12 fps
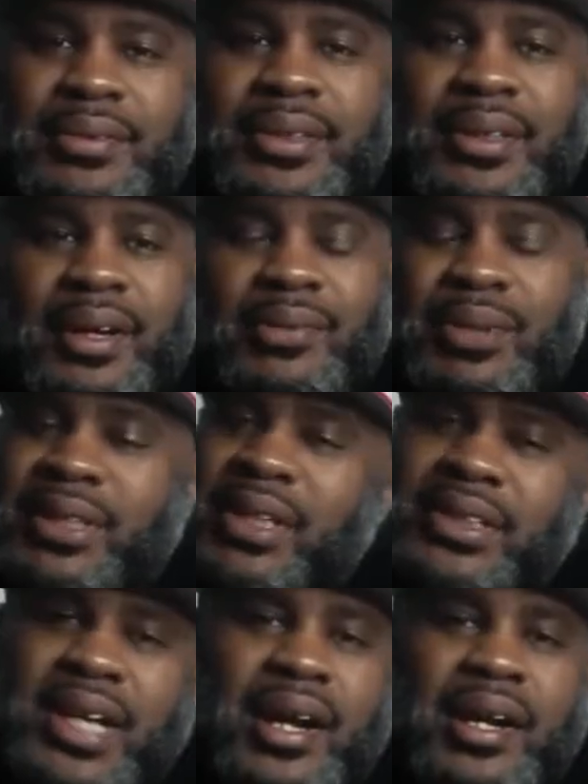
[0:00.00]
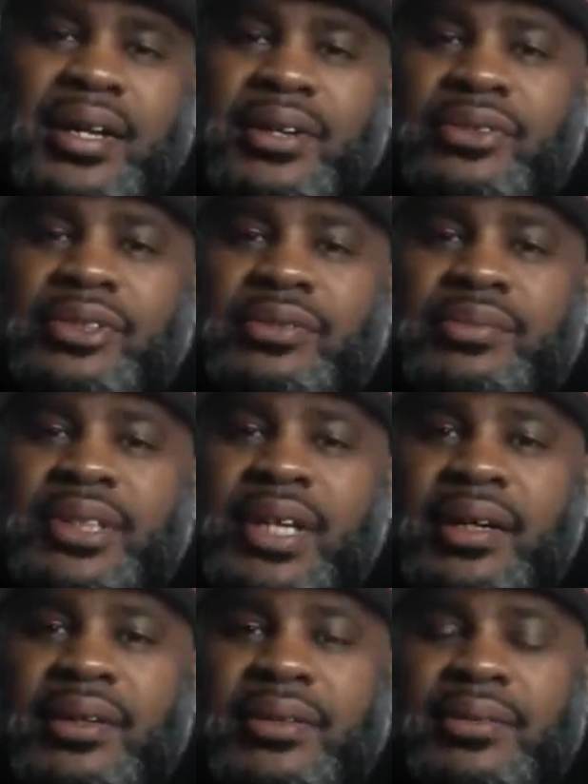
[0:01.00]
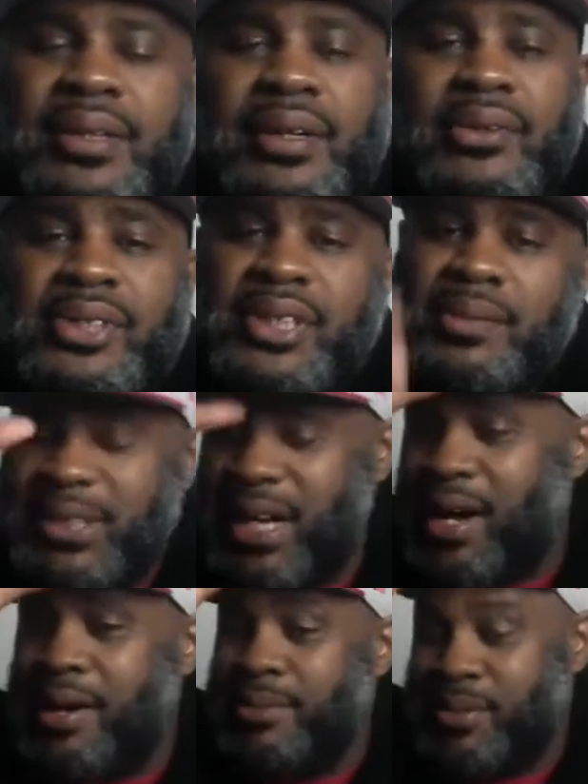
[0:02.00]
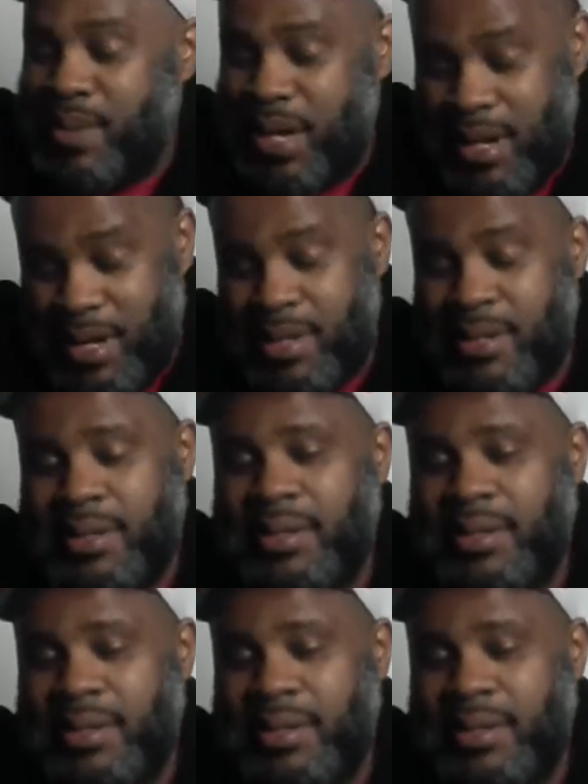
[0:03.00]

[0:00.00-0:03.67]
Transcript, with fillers: You know, we just got out of YouTube jail. You know, sometimes, man,